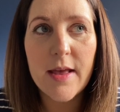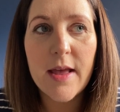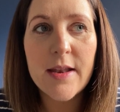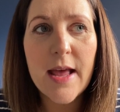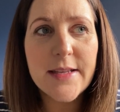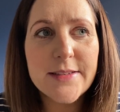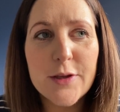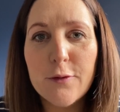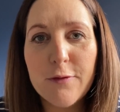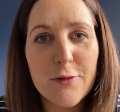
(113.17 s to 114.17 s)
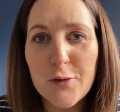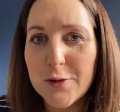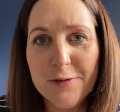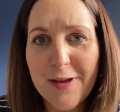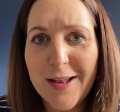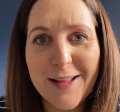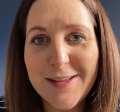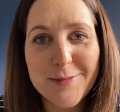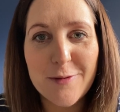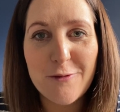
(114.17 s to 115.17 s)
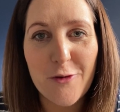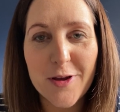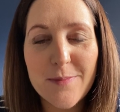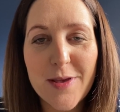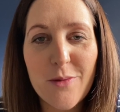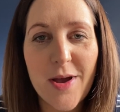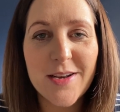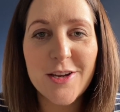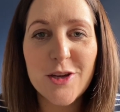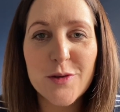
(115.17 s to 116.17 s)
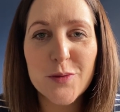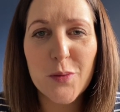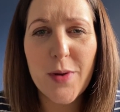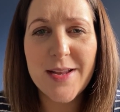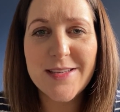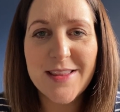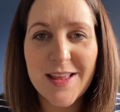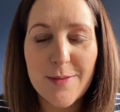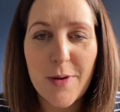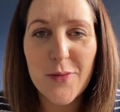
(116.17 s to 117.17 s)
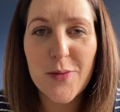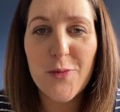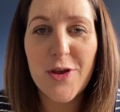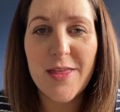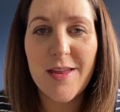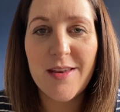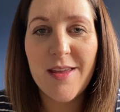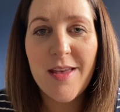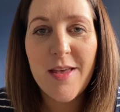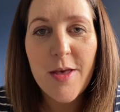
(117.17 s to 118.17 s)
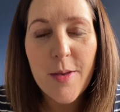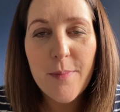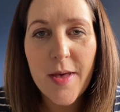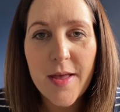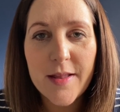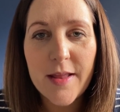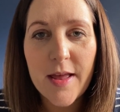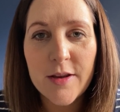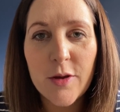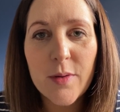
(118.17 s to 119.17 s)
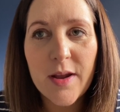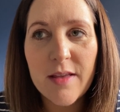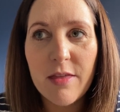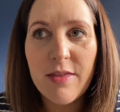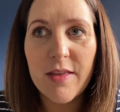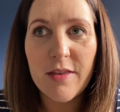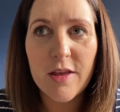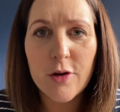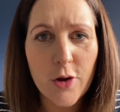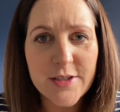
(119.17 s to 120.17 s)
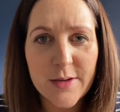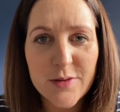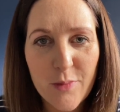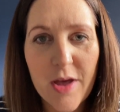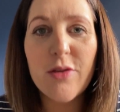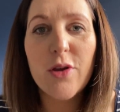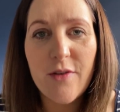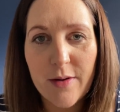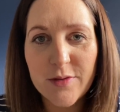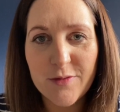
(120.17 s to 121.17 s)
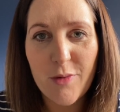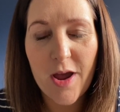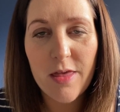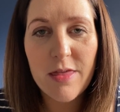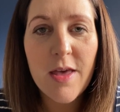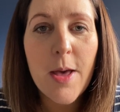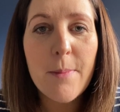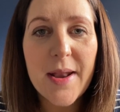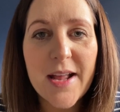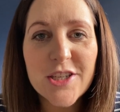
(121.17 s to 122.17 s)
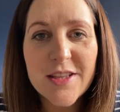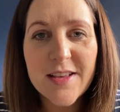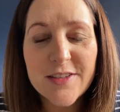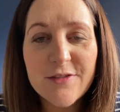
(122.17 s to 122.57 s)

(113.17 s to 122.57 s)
Unless you've thought of it like this before, it can be quite an unusual way to think about your breathing. And you can either think that you're not out of breath or you're out of breath, but actually there's a